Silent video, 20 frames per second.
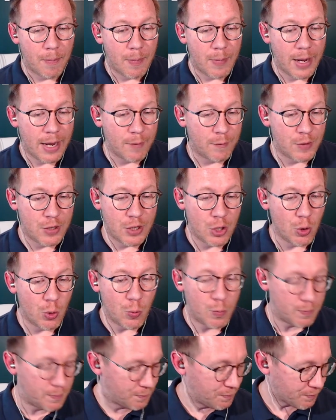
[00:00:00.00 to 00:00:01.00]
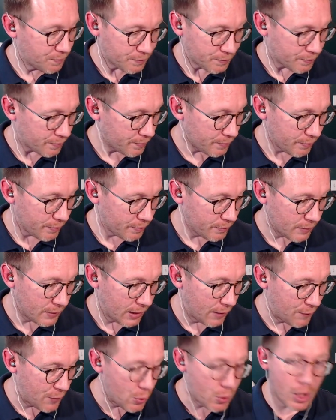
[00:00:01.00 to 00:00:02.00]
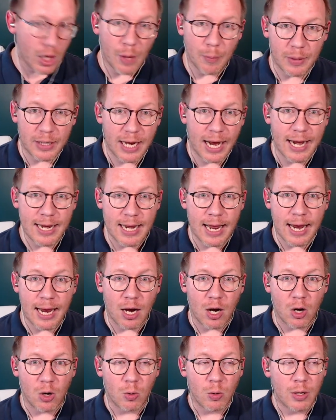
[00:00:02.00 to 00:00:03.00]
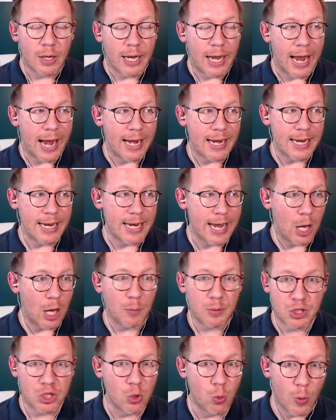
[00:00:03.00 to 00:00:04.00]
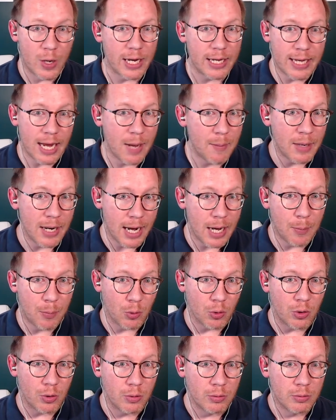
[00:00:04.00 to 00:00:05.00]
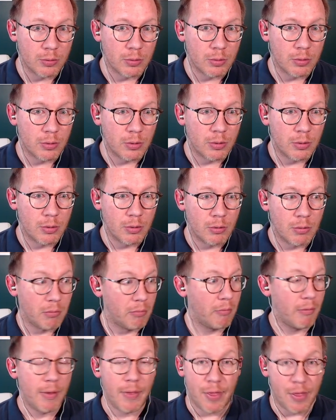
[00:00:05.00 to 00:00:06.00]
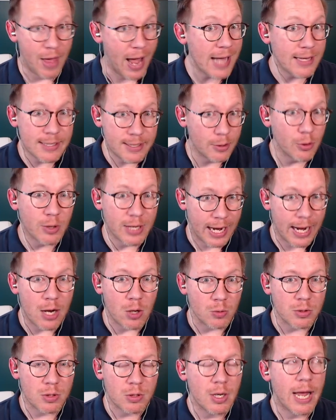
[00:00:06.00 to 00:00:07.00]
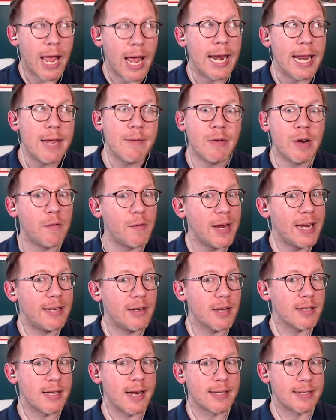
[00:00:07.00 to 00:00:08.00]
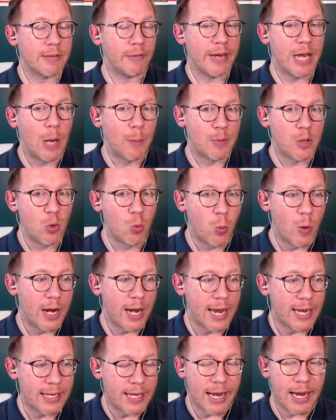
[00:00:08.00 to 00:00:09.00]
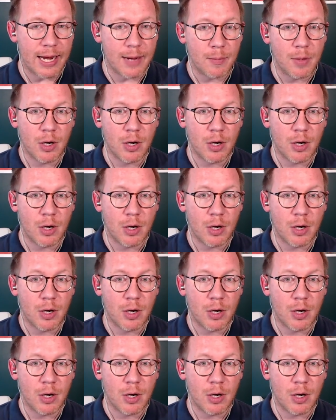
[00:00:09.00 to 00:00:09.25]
if you call up a guy now and he helps you win a game in April, that still counts. And even if he doesn't necessarily help you win a game